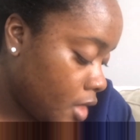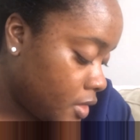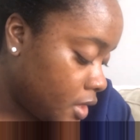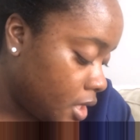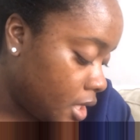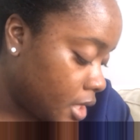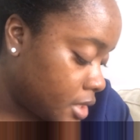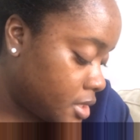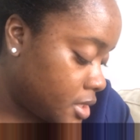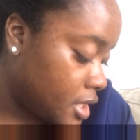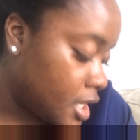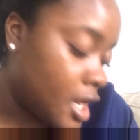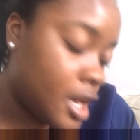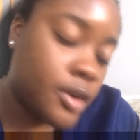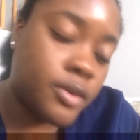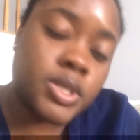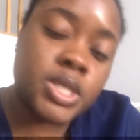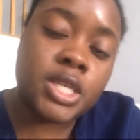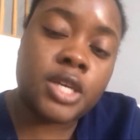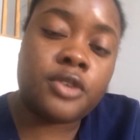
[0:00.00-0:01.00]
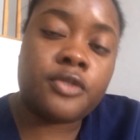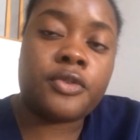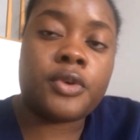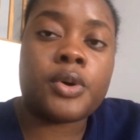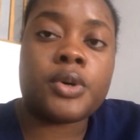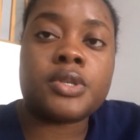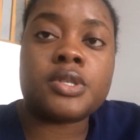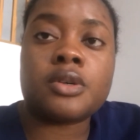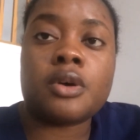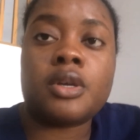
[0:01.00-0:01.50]
The next thing I would say to
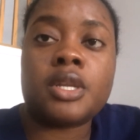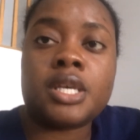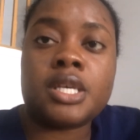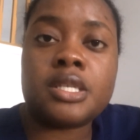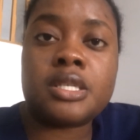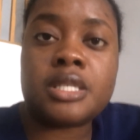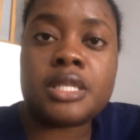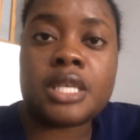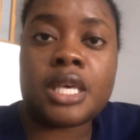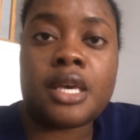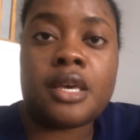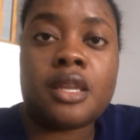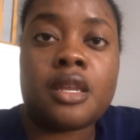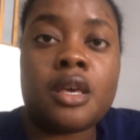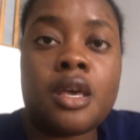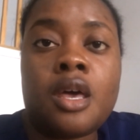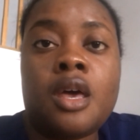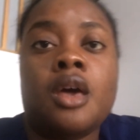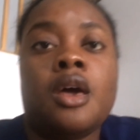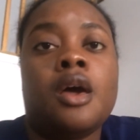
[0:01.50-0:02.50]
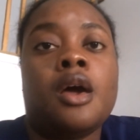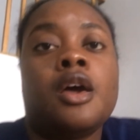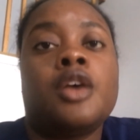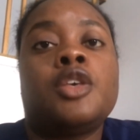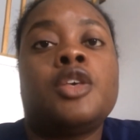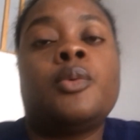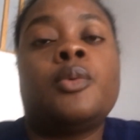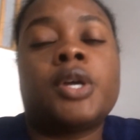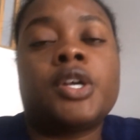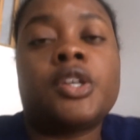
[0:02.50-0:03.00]
focus on is skin.
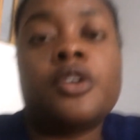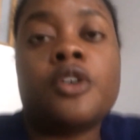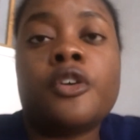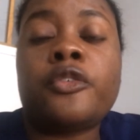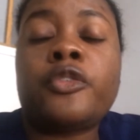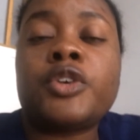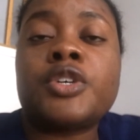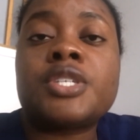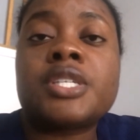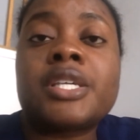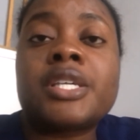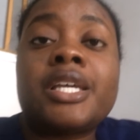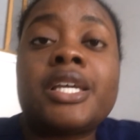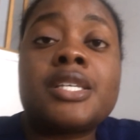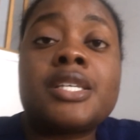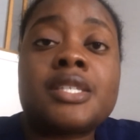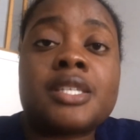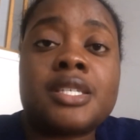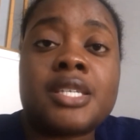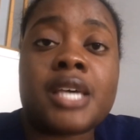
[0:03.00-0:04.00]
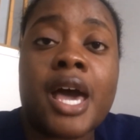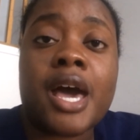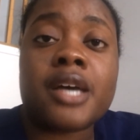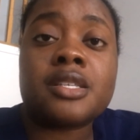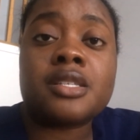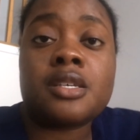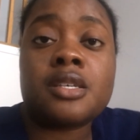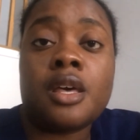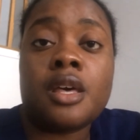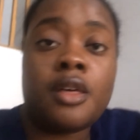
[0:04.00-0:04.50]
You want to know if your skin is
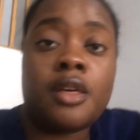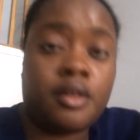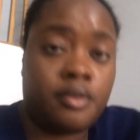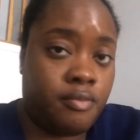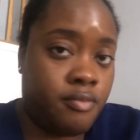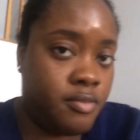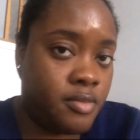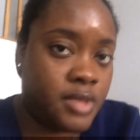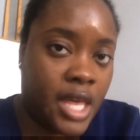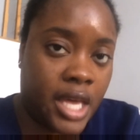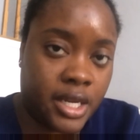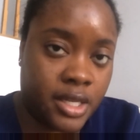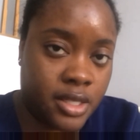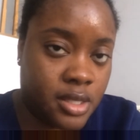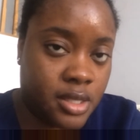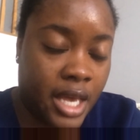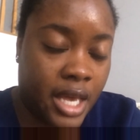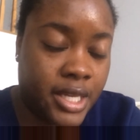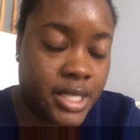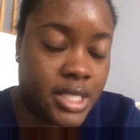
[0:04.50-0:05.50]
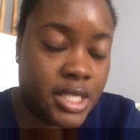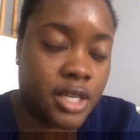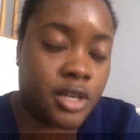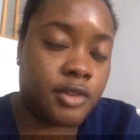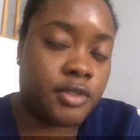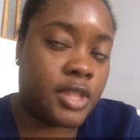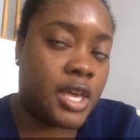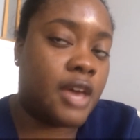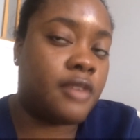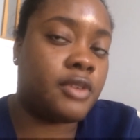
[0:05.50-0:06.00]
intact. That is ideal
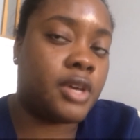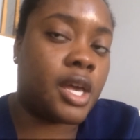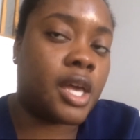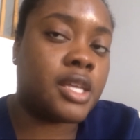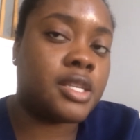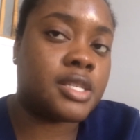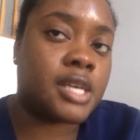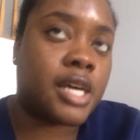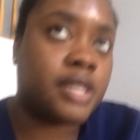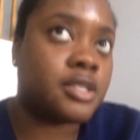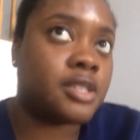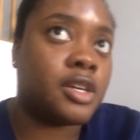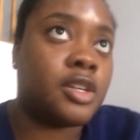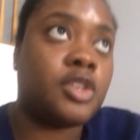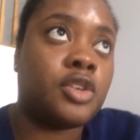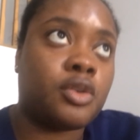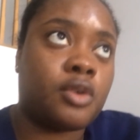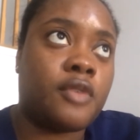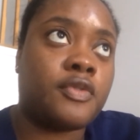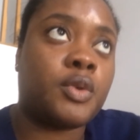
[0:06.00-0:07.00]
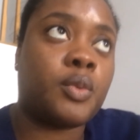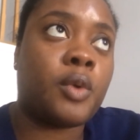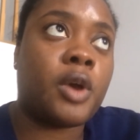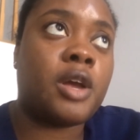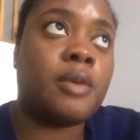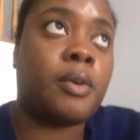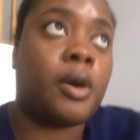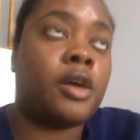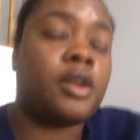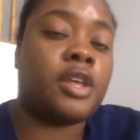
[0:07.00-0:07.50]
if they have intact skin. You don't have to worry
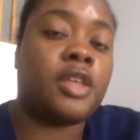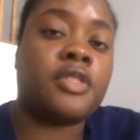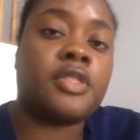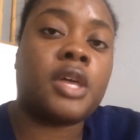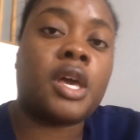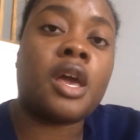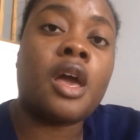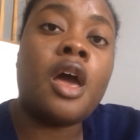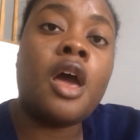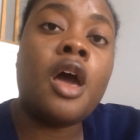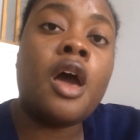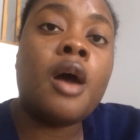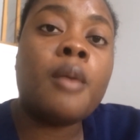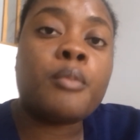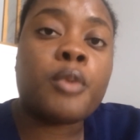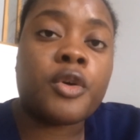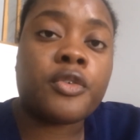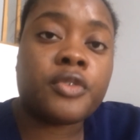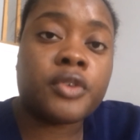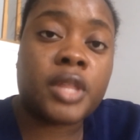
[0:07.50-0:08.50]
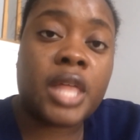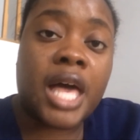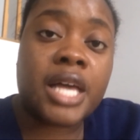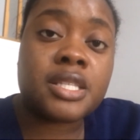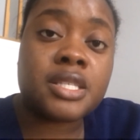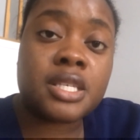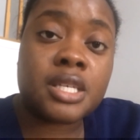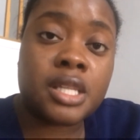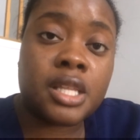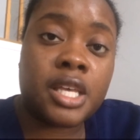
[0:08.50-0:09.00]
about anything.
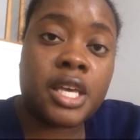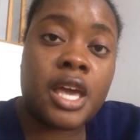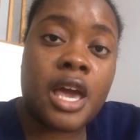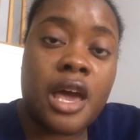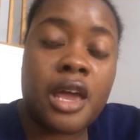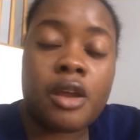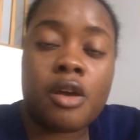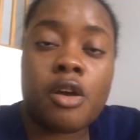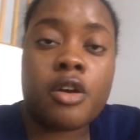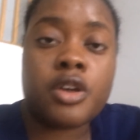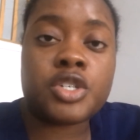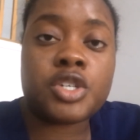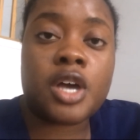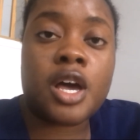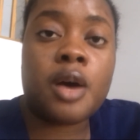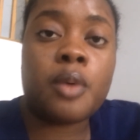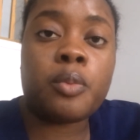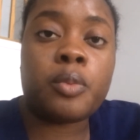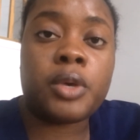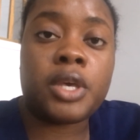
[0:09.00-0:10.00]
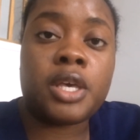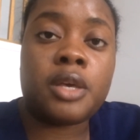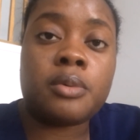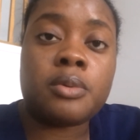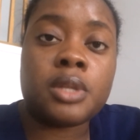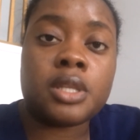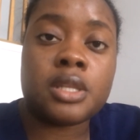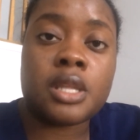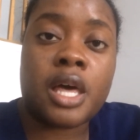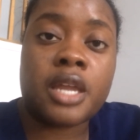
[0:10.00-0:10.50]
Prophylactically, at our job, we
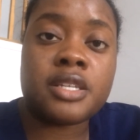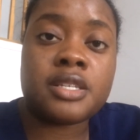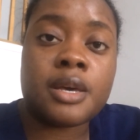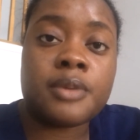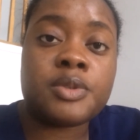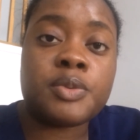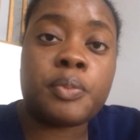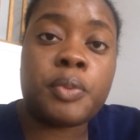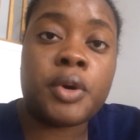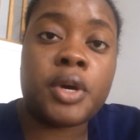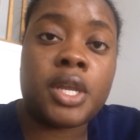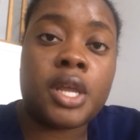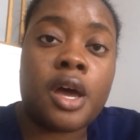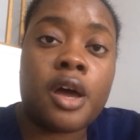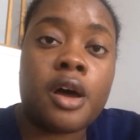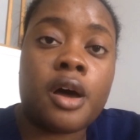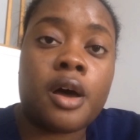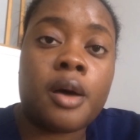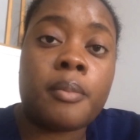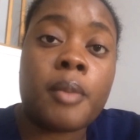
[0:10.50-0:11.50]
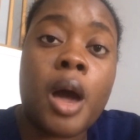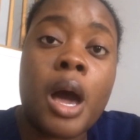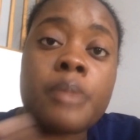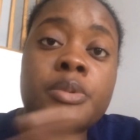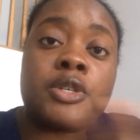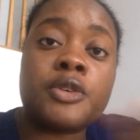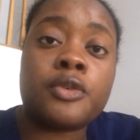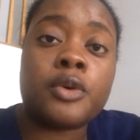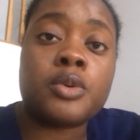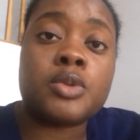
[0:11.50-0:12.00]
a lot of times put
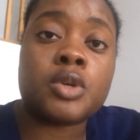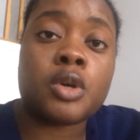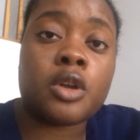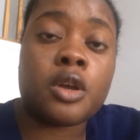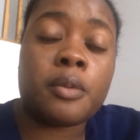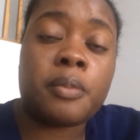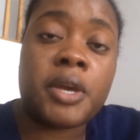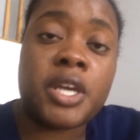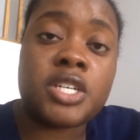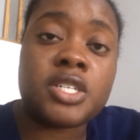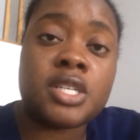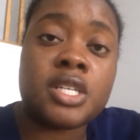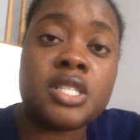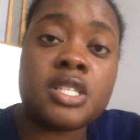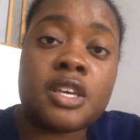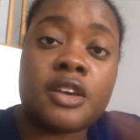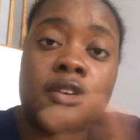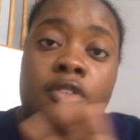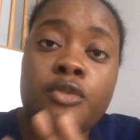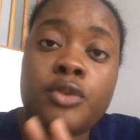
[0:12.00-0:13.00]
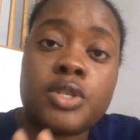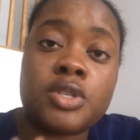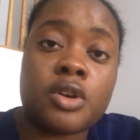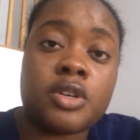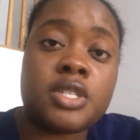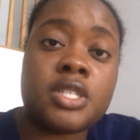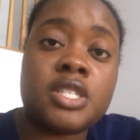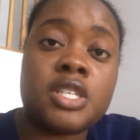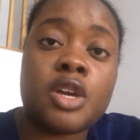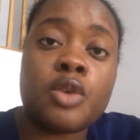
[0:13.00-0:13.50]
optiphones on our patients if we start
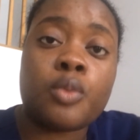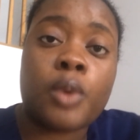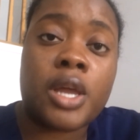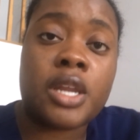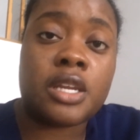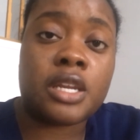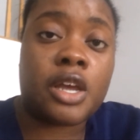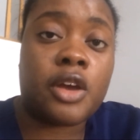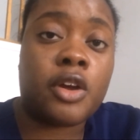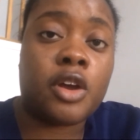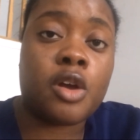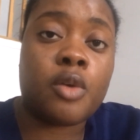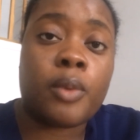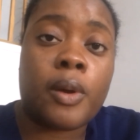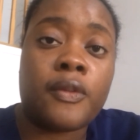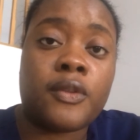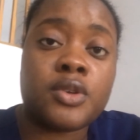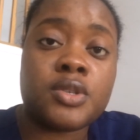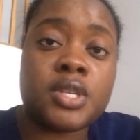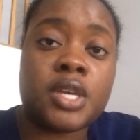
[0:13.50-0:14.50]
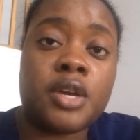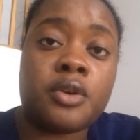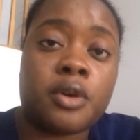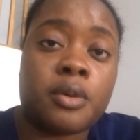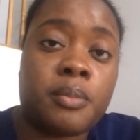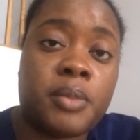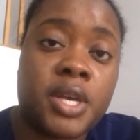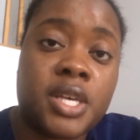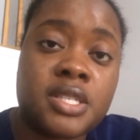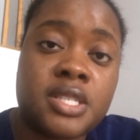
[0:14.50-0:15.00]
to see a reddened area around their sacrum.